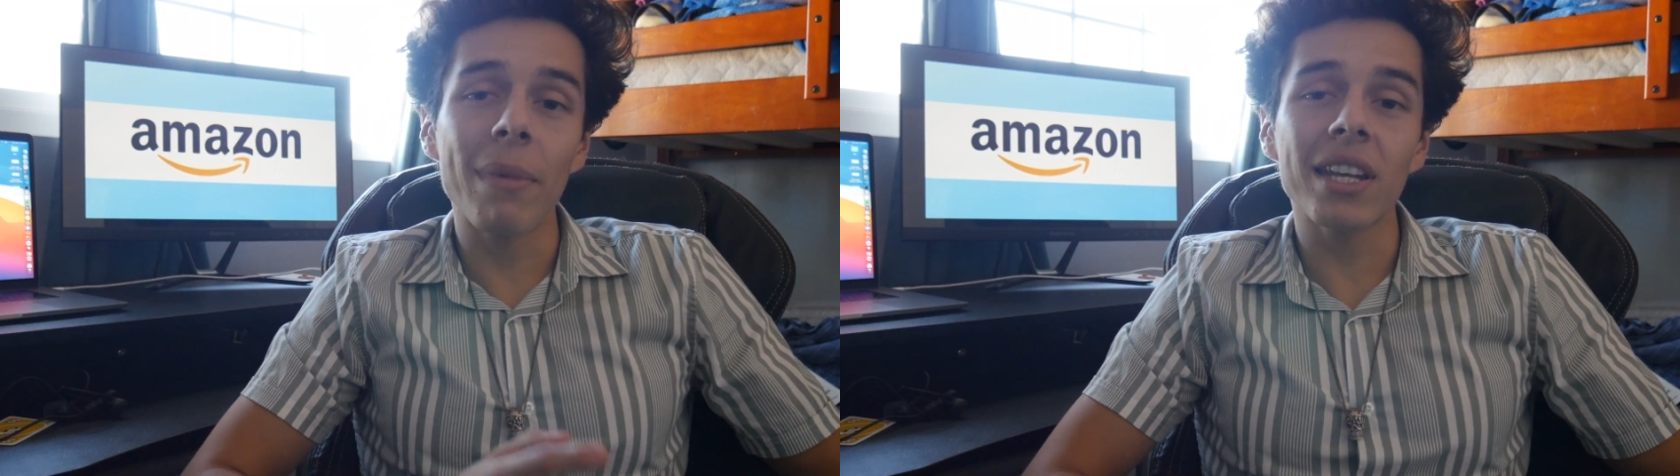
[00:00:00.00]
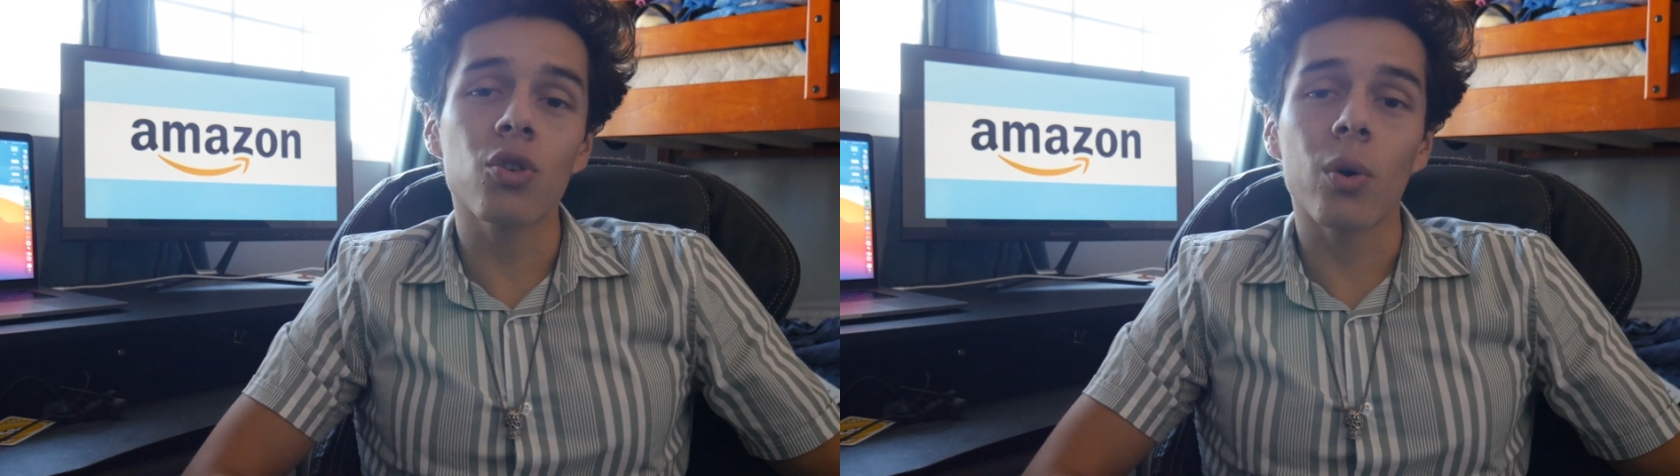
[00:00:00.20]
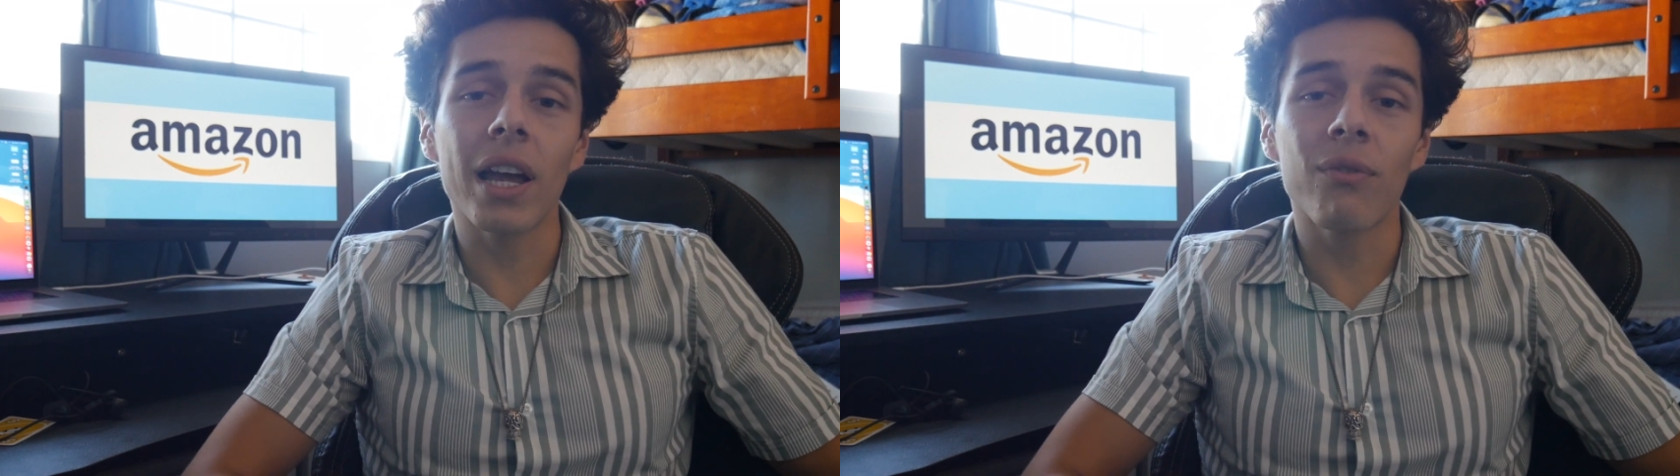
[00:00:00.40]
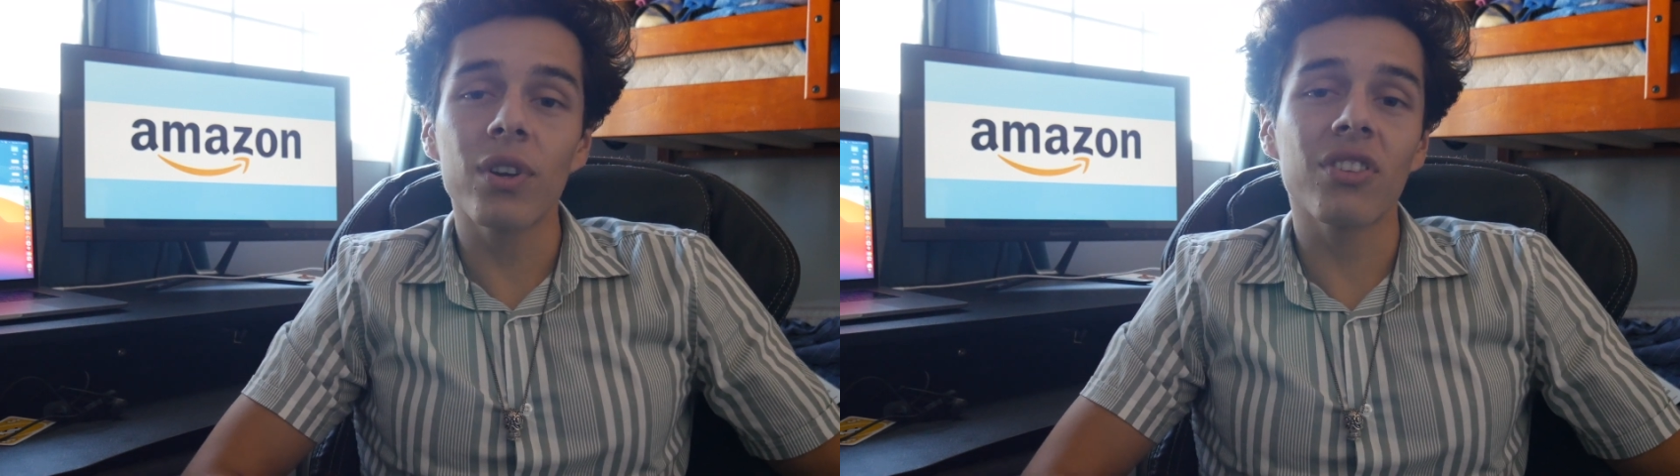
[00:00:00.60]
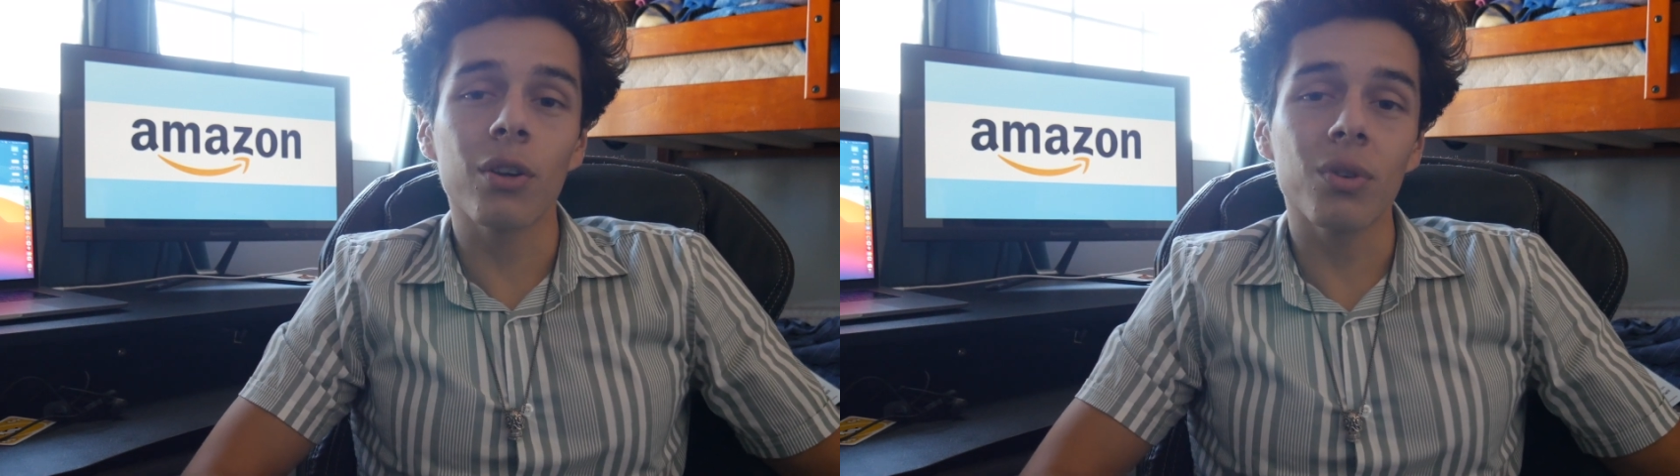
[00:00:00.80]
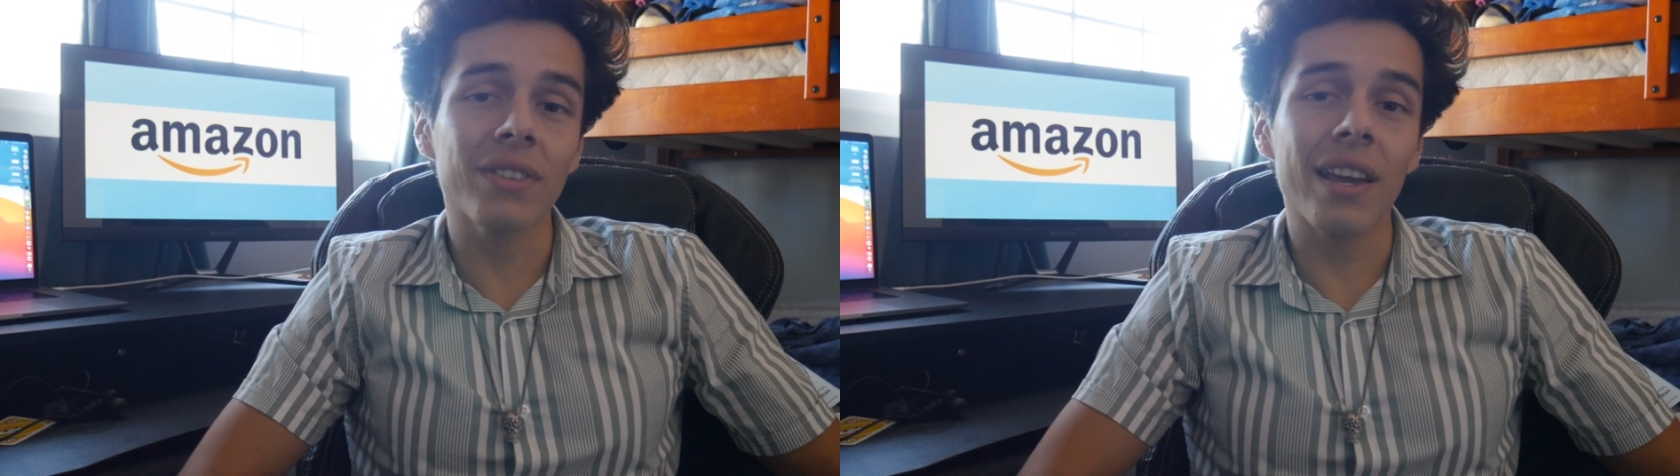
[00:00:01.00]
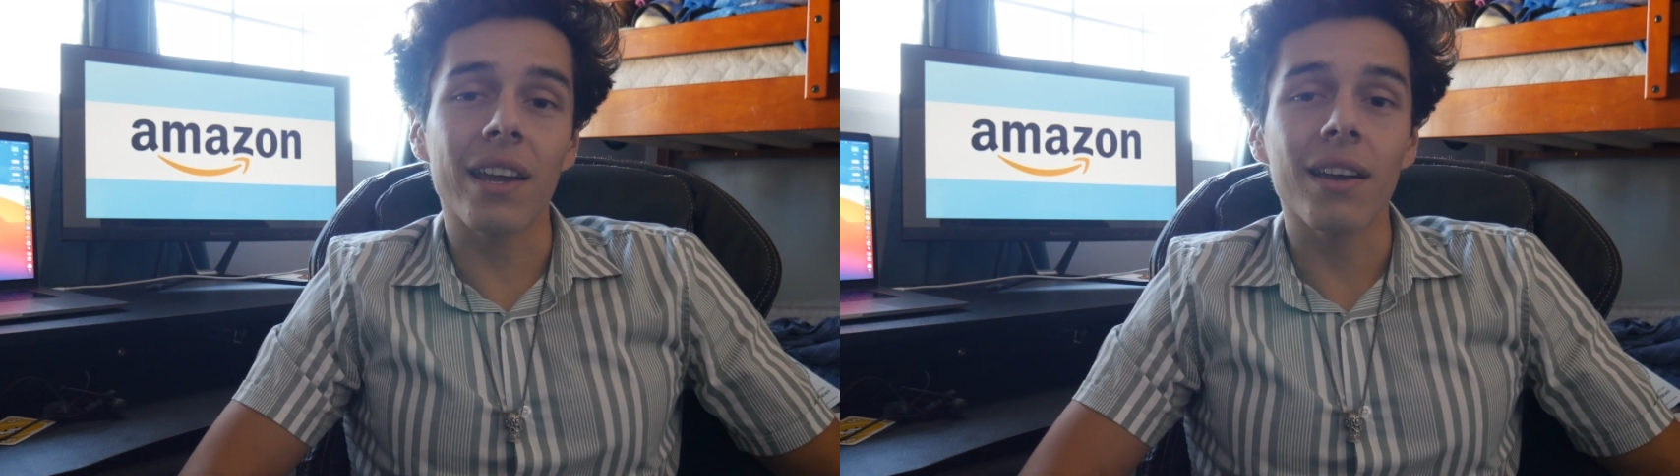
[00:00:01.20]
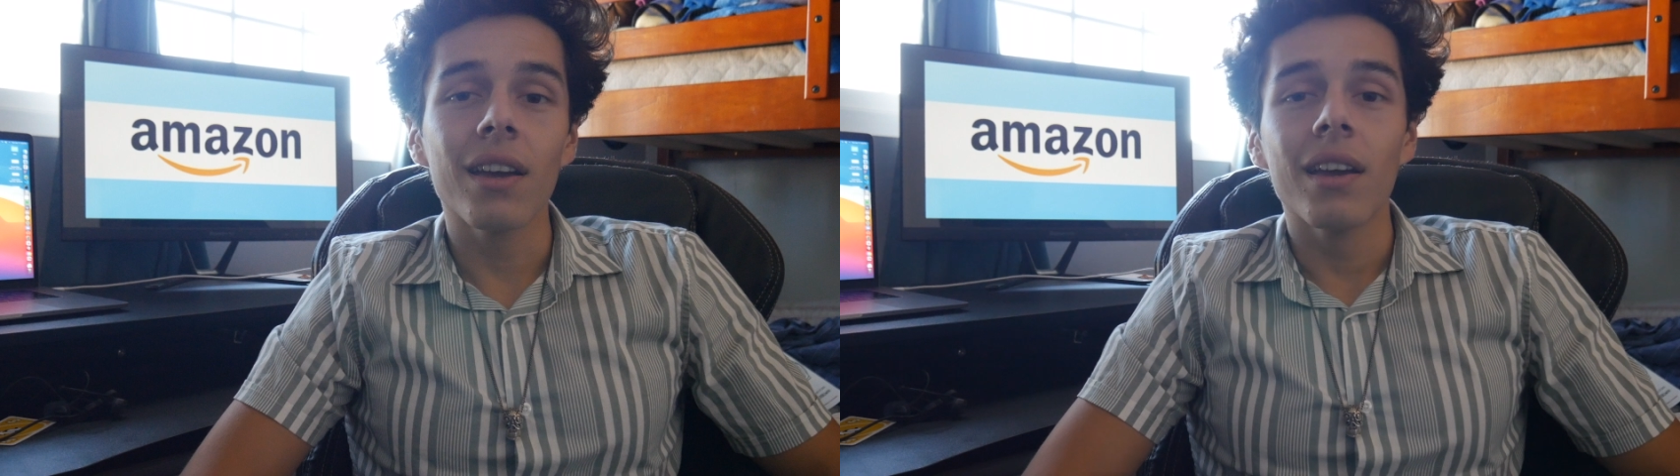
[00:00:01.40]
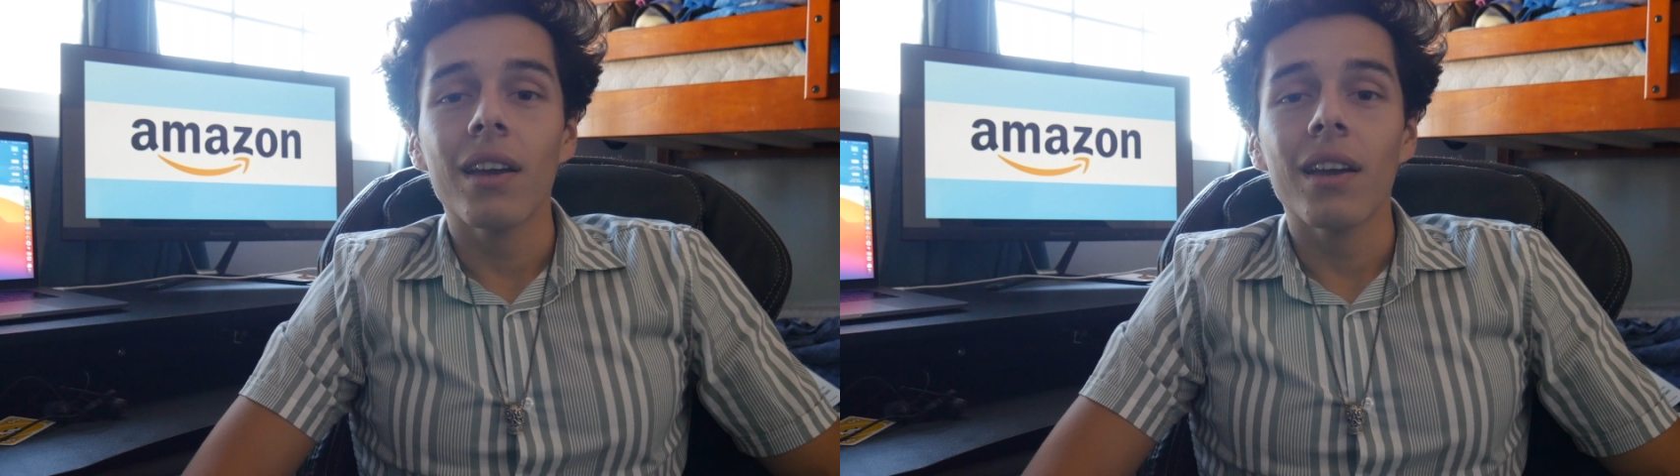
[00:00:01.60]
mentor every single day